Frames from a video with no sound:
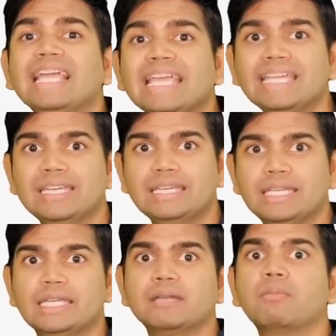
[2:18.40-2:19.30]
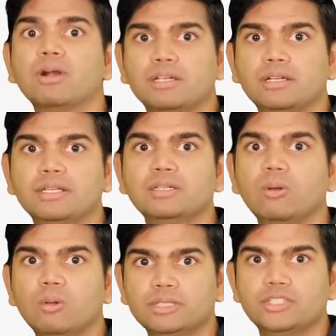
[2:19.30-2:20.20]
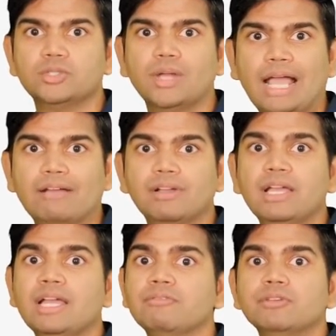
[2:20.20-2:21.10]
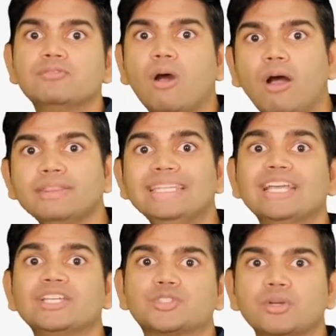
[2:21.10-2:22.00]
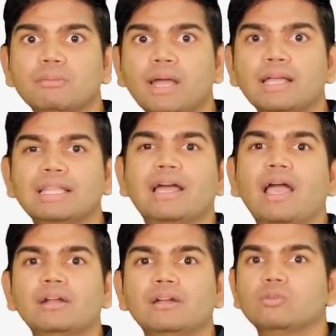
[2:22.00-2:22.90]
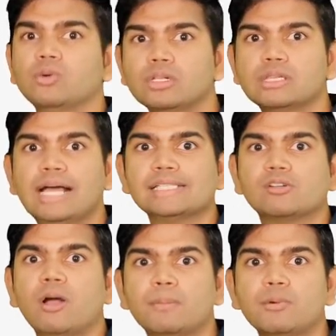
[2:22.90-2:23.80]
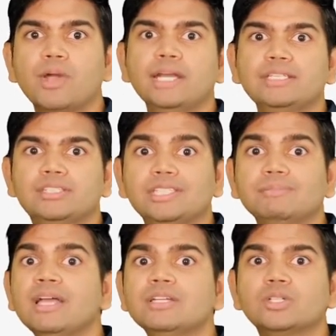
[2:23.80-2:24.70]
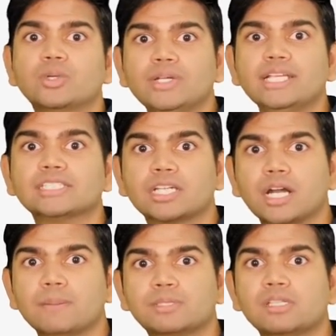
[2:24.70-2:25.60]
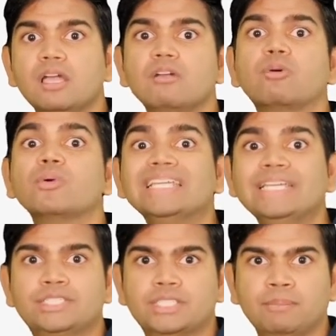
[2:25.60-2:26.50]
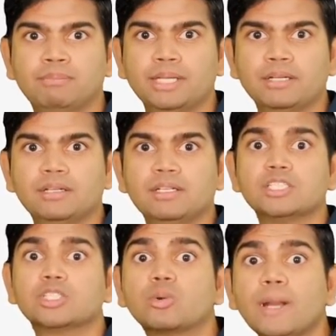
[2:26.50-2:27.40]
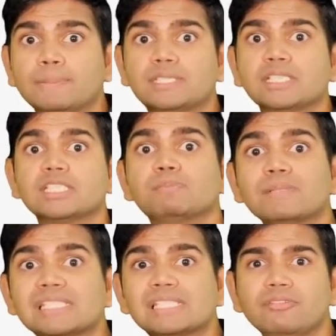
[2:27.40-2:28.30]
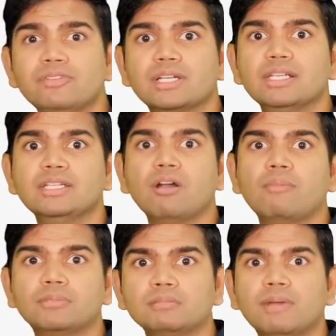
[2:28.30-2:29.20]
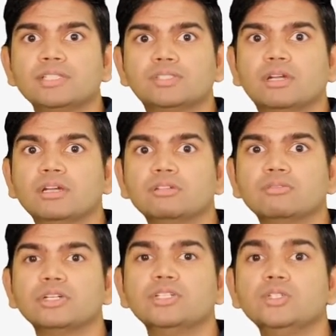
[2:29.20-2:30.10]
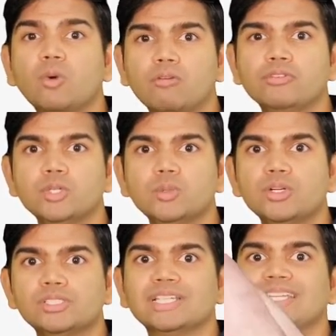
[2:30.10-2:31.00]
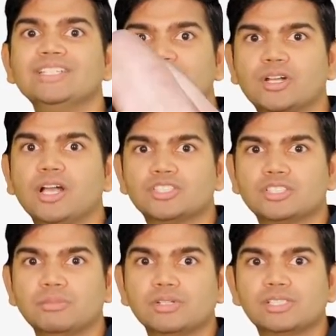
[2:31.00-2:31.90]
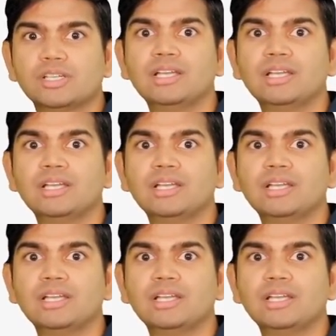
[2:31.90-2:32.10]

any marketing goal that you have. We've gone the extra mile and hired a world-class copywriting team to create scripts for each template. Scripts specifically optimized to convert your viewers into customers,